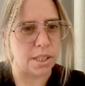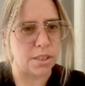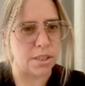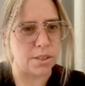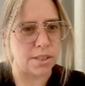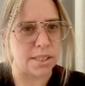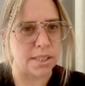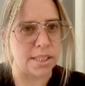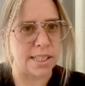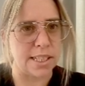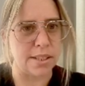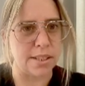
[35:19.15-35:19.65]

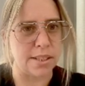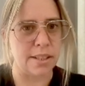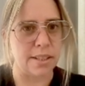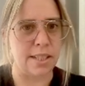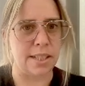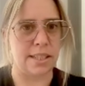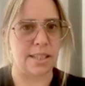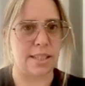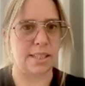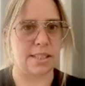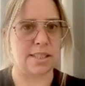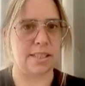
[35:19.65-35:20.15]
address here. I
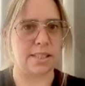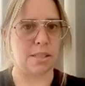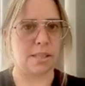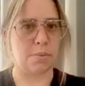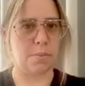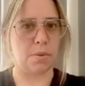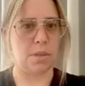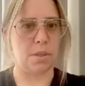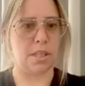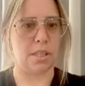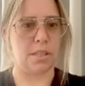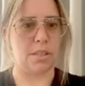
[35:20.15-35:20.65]
think this is a
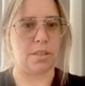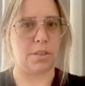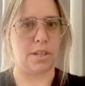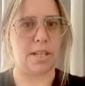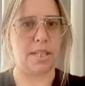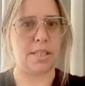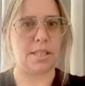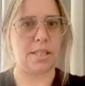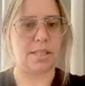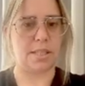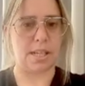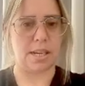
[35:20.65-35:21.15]
wallet
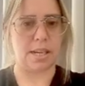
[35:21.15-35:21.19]
address.